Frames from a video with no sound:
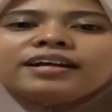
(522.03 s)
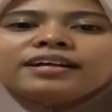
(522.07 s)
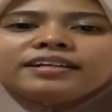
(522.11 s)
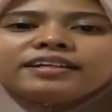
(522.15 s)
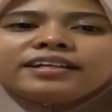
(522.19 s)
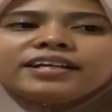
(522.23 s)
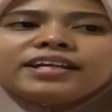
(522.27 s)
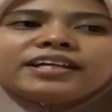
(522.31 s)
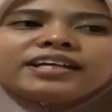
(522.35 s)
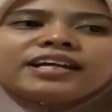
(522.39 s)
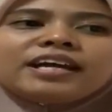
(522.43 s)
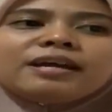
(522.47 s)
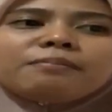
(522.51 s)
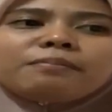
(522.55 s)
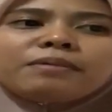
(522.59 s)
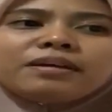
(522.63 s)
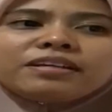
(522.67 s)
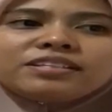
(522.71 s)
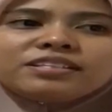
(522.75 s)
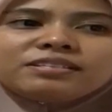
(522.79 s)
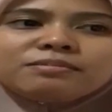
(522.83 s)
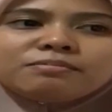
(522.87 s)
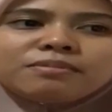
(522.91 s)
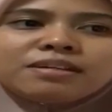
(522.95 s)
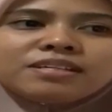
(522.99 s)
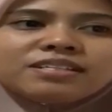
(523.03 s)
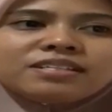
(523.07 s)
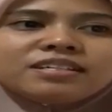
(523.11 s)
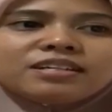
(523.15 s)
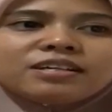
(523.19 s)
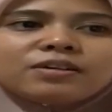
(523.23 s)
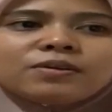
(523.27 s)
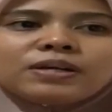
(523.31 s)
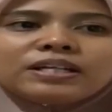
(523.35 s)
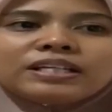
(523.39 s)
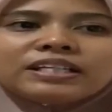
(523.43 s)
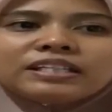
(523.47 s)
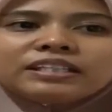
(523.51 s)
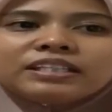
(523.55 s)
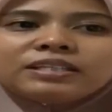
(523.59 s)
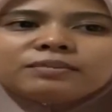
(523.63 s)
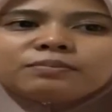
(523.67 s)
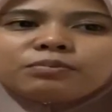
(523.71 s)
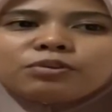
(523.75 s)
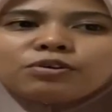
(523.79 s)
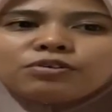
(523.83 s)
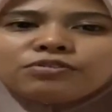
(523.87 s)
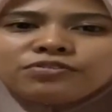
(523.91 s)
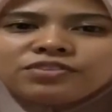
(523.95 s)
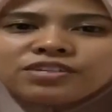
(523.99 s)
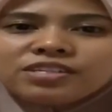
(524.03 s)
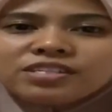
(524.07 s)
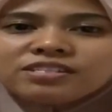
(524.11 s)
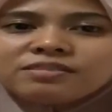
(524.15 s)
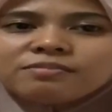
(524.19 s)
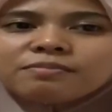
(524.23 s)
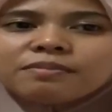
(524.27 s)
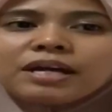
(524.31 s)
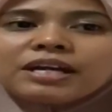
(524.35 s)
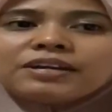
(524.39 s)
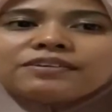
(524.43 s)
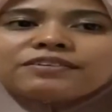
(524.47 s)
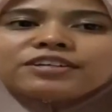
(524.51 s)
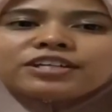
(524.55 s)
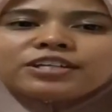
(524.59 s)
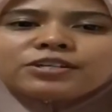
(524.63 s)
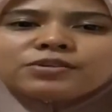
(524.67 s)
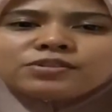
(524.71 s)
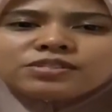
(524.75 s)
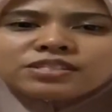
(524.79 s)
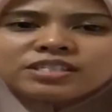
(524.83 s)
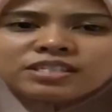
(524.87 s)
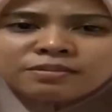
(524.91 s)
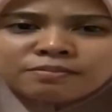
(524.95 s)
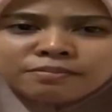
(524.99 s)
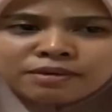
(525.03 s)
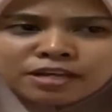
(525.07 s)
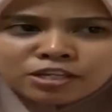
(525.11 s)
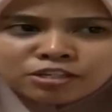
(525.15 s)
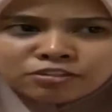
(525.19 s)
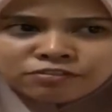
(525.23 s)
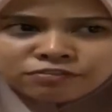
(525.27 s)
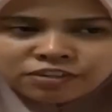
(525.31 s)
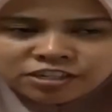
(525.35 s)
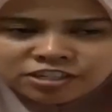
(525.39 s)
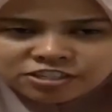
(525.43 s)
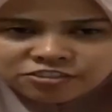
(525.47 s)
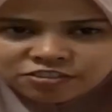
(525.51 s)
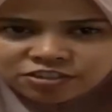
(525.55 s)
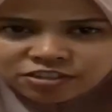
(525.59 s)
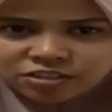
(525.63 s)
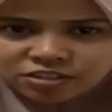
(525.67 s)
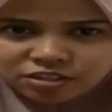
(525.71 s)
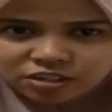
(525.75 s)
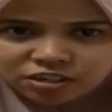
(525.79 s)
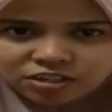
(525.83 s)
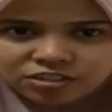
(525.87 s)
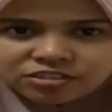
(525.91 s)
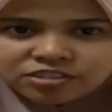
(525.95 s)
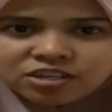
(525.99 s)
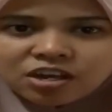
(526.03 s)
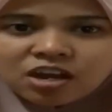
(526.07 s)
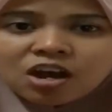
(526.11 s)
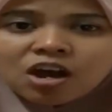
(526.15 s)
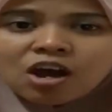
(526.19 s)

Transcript: they can maximize their quality profits by reducing manufacturing costs